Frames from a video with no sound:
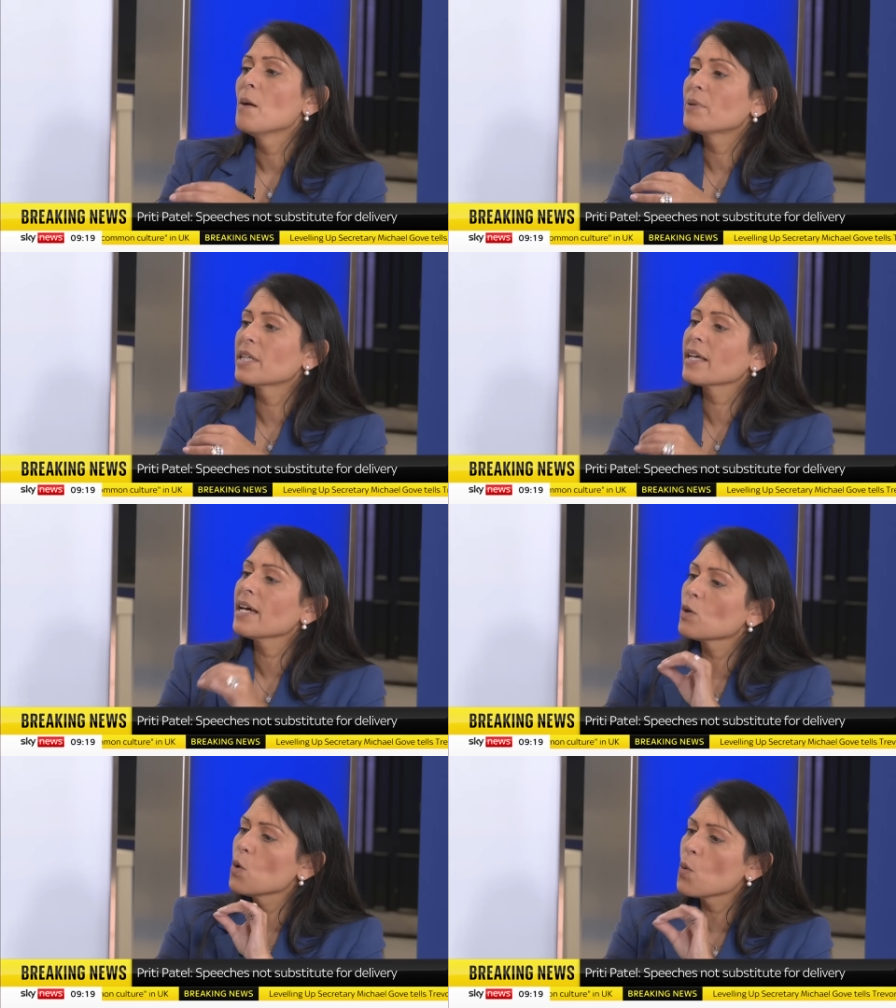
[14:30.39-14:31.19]
But
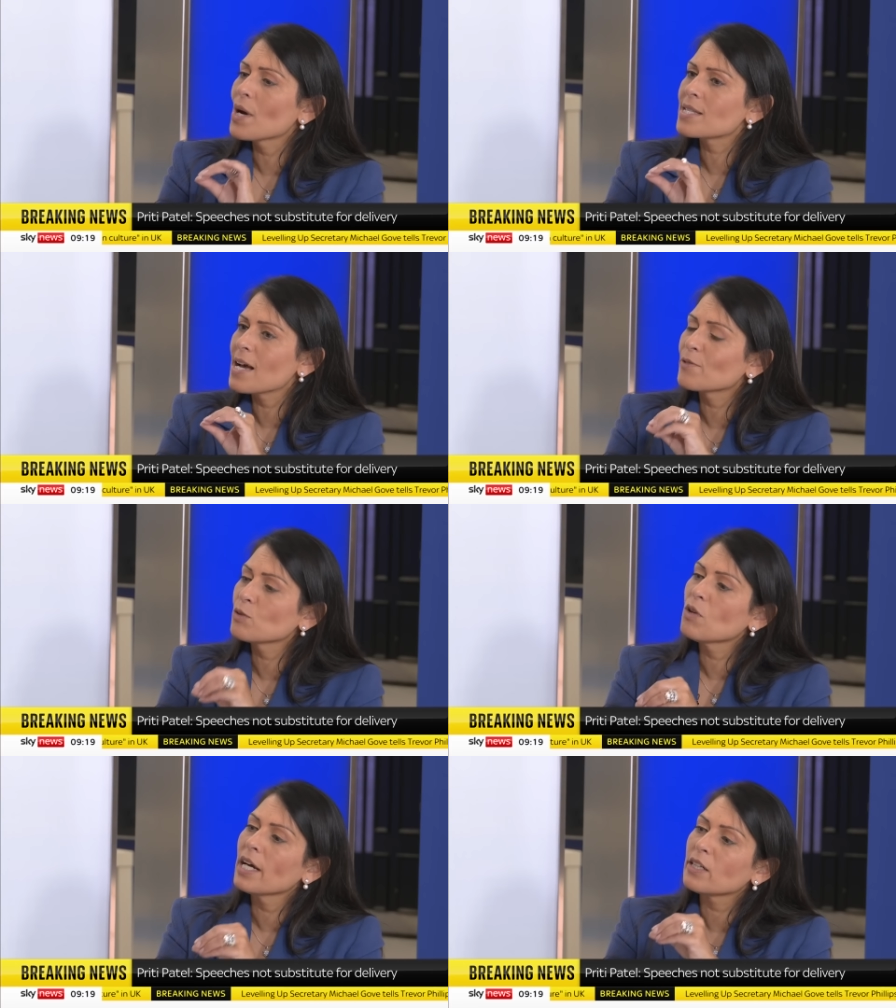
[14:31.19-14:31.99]
again, always have
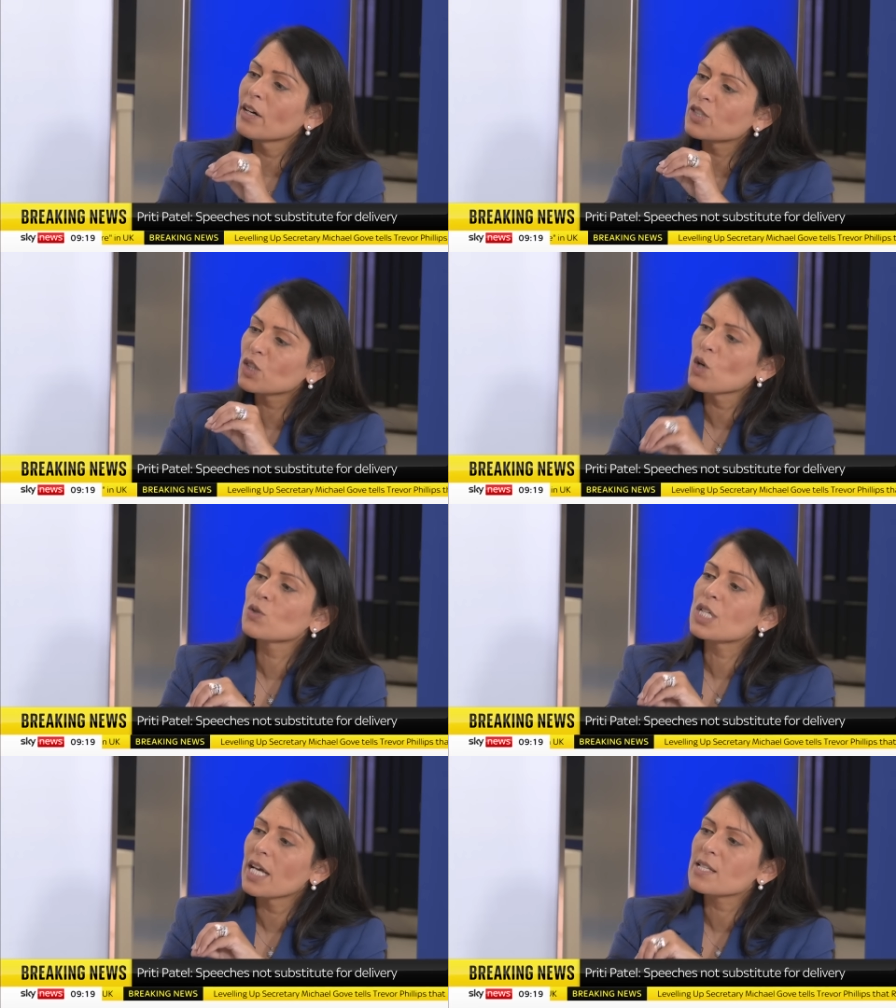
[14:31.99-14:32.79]
the right kind of
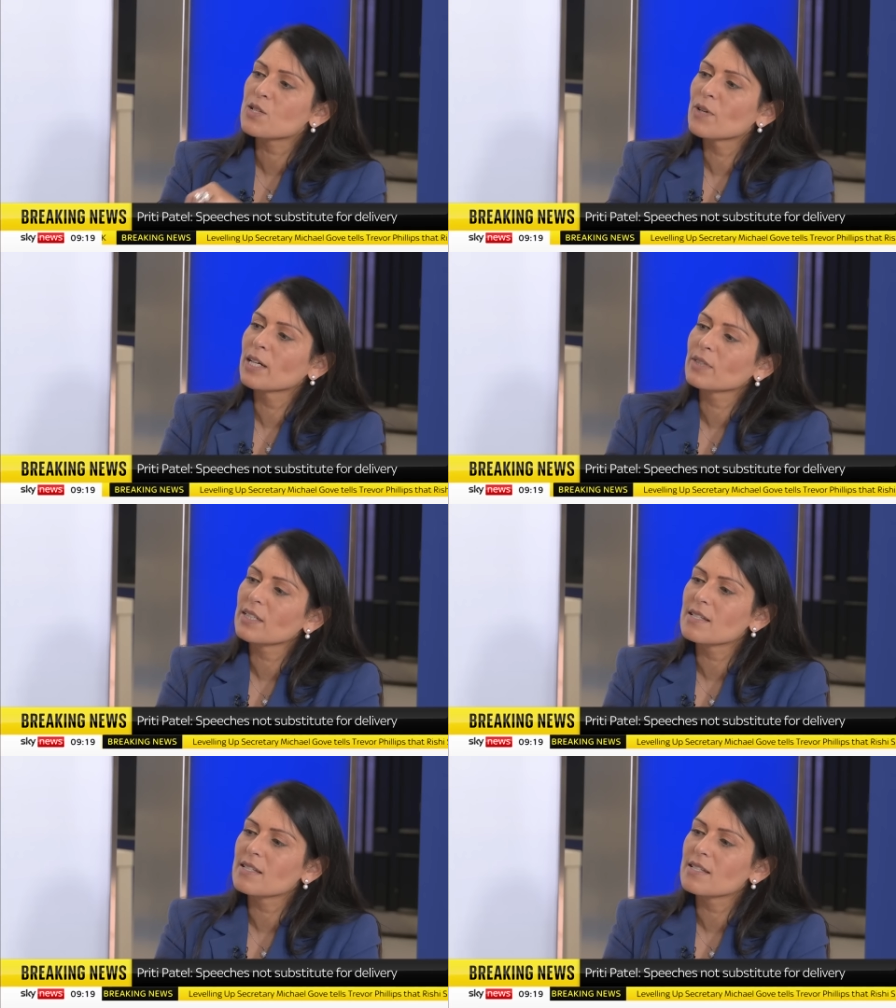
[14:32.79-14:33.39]
context around them.